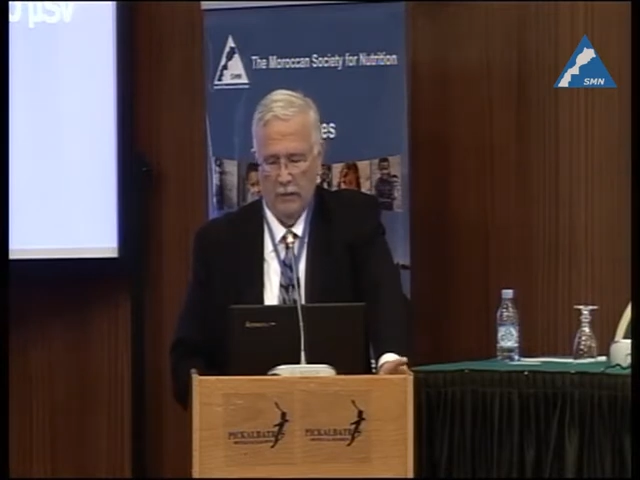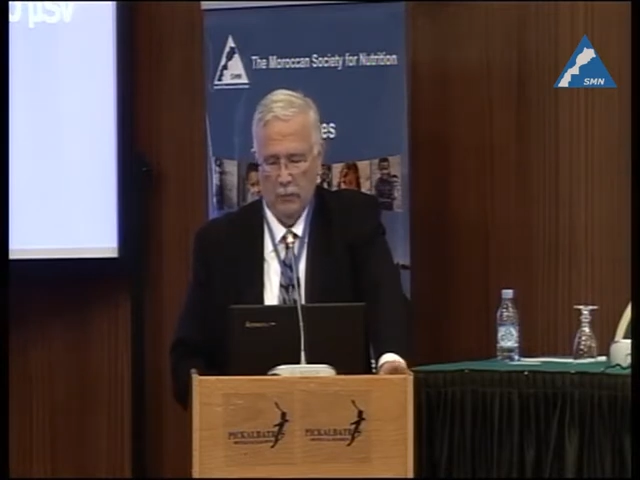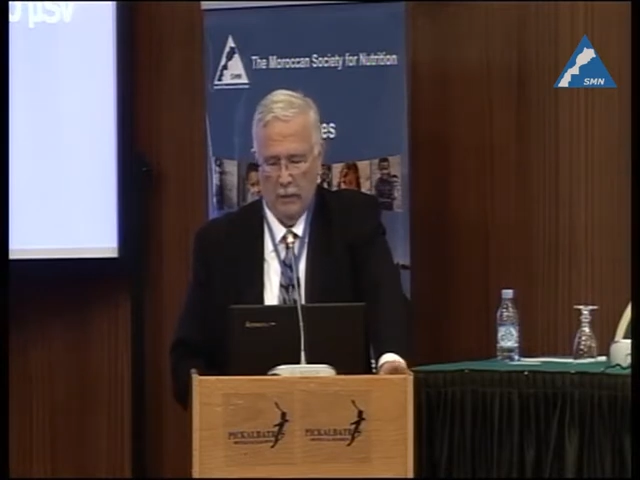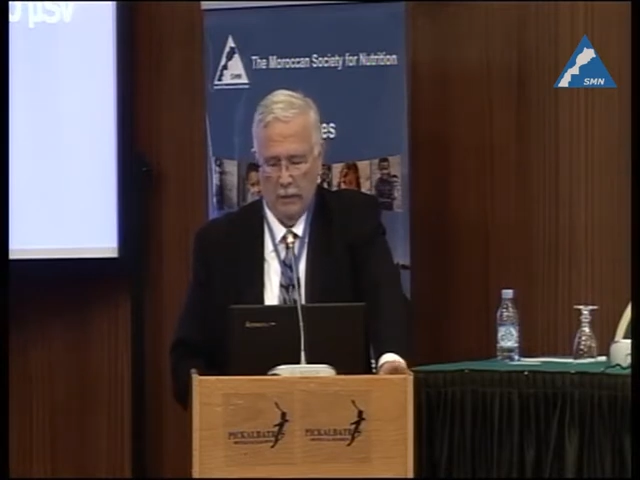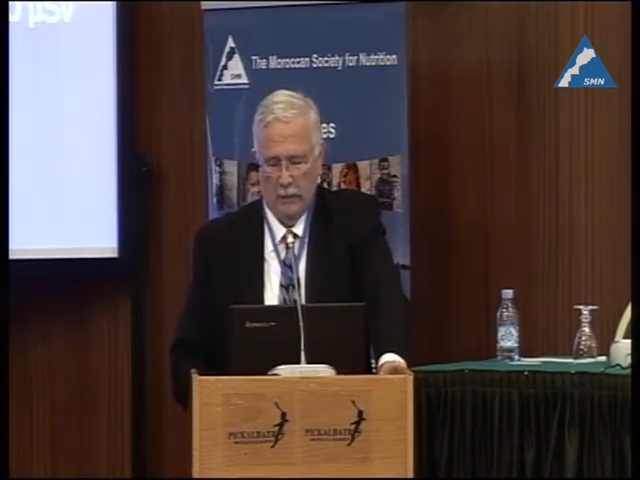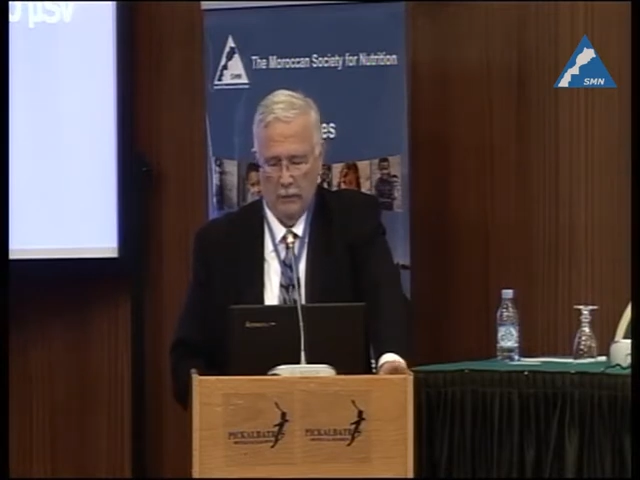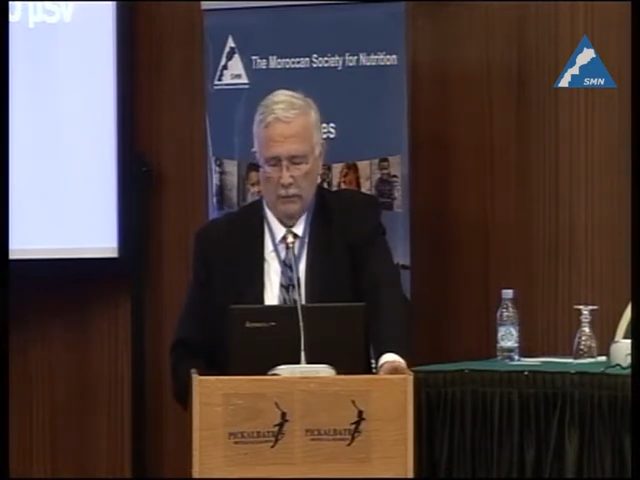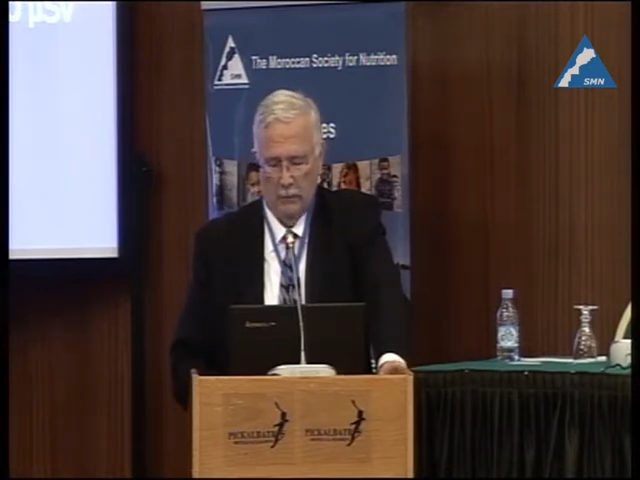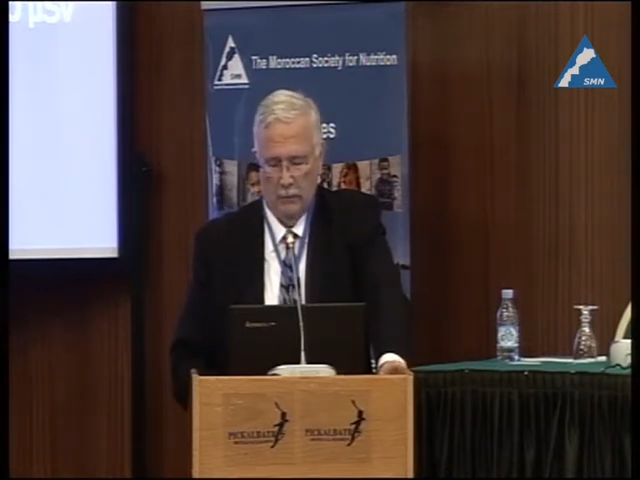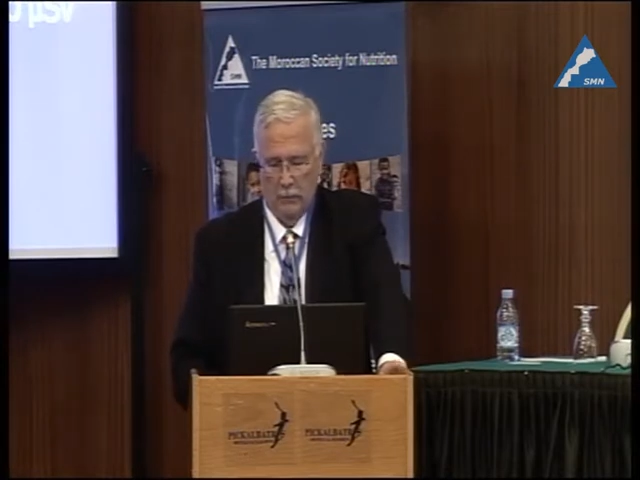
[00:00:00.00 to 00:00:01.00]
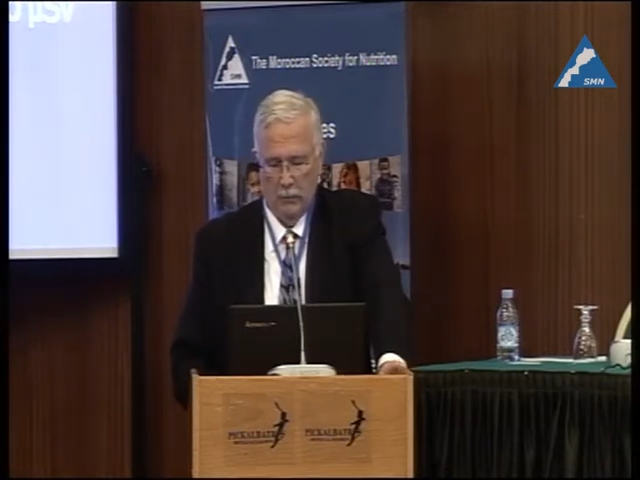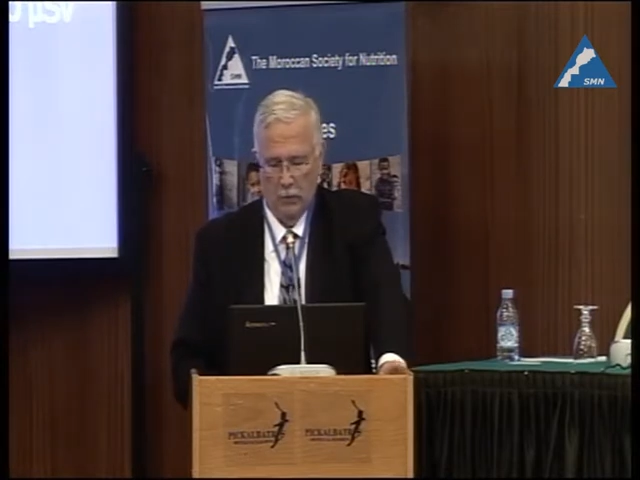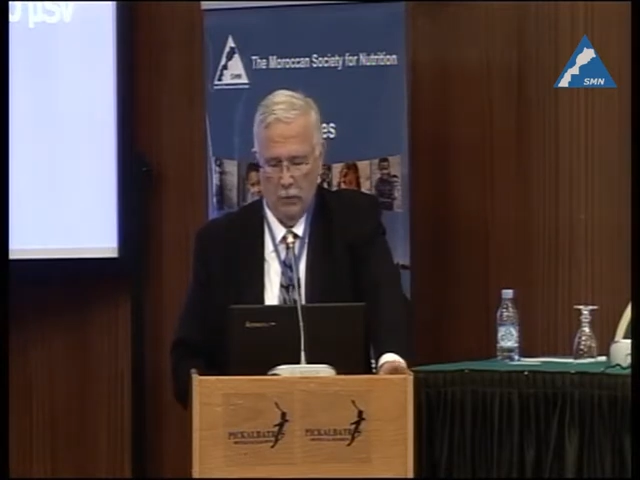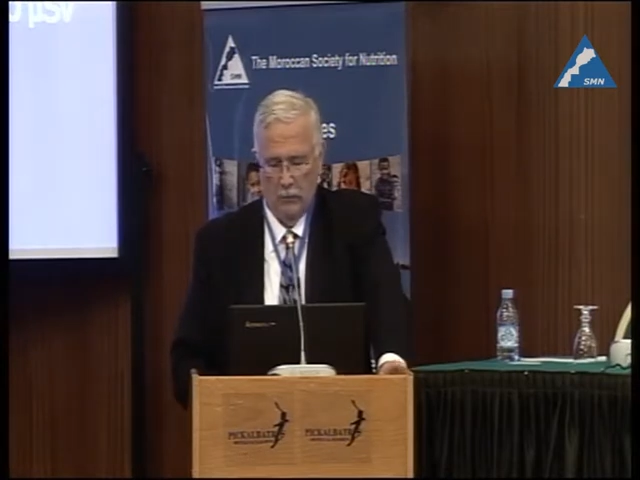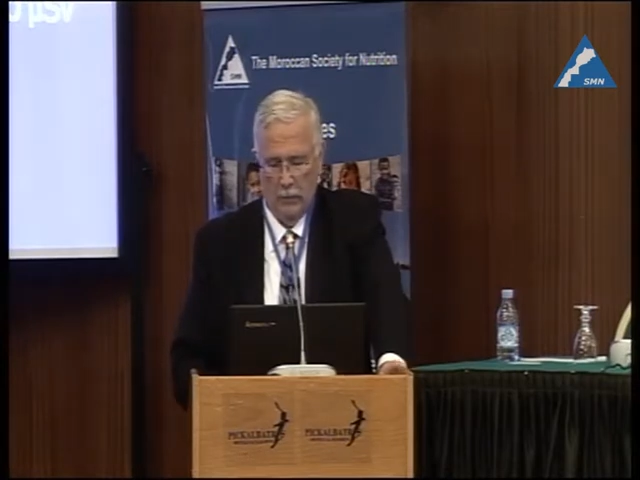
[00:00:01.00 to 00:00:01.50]
swaddled to
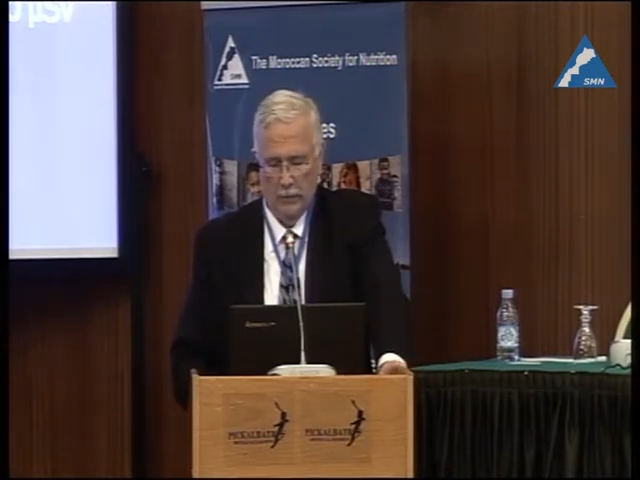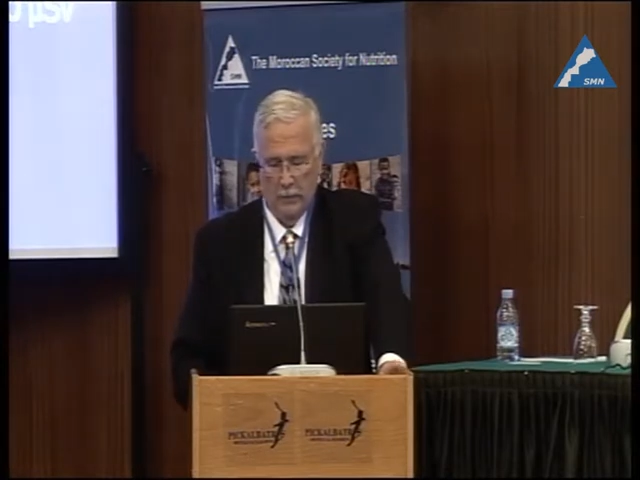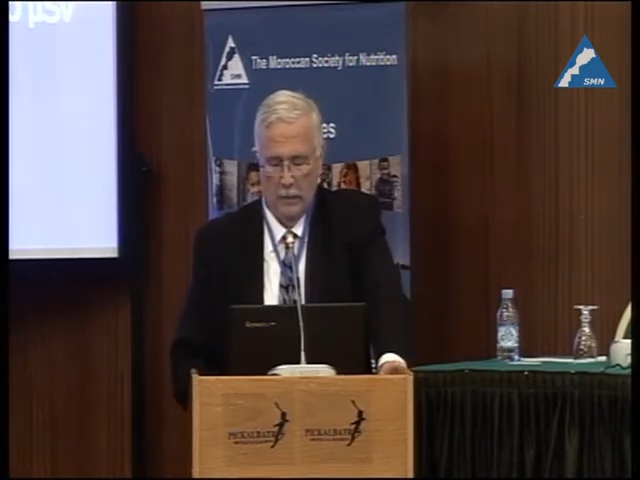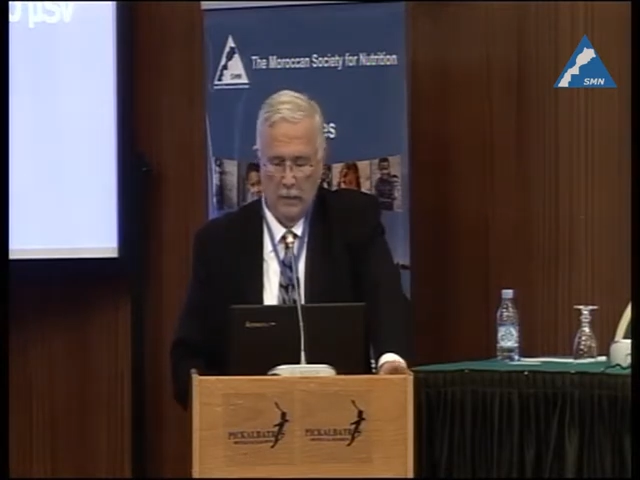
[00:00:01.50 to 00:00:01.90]
control this.